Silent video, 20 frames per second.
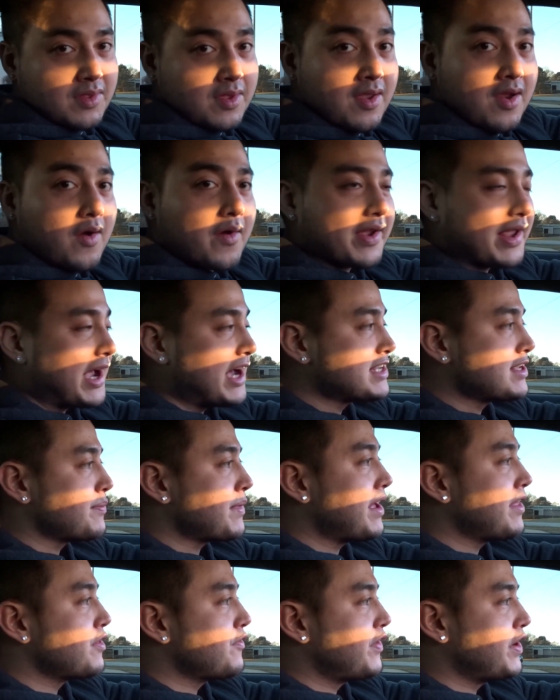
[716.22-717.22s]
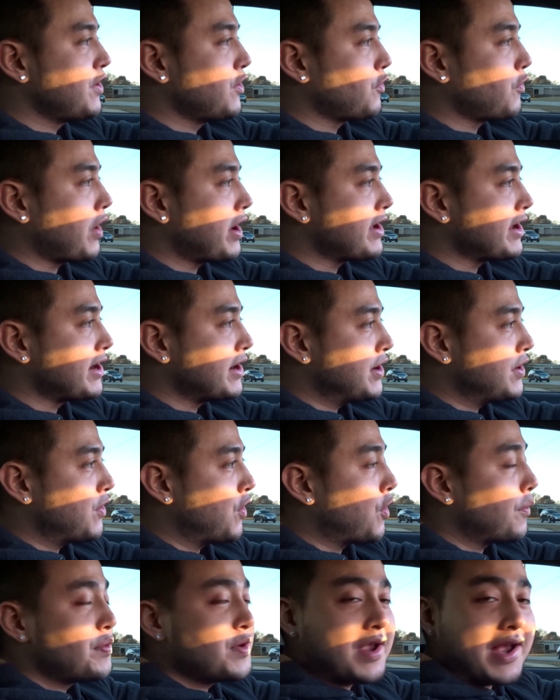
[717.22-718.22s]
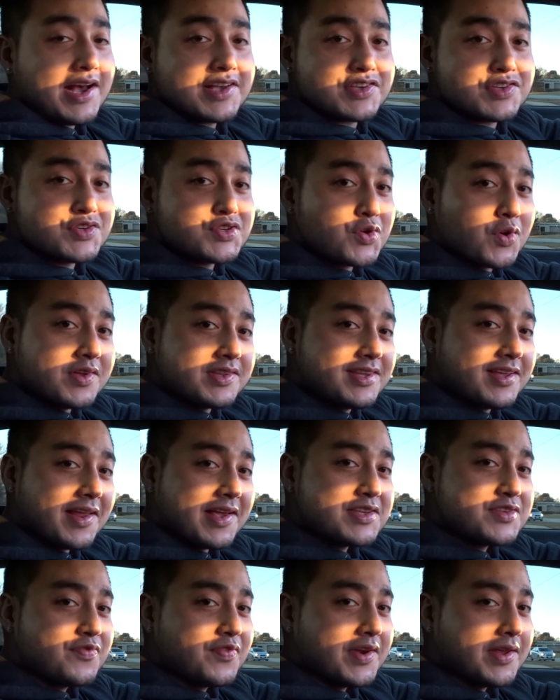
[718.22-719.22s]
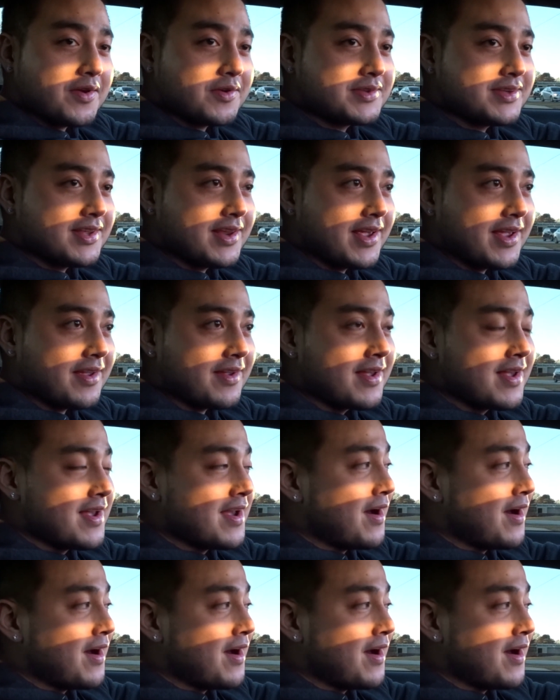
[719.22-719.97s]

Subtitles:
Alright guys, I'm gonna end the video right here. Hope you guys enjoyed today's video today.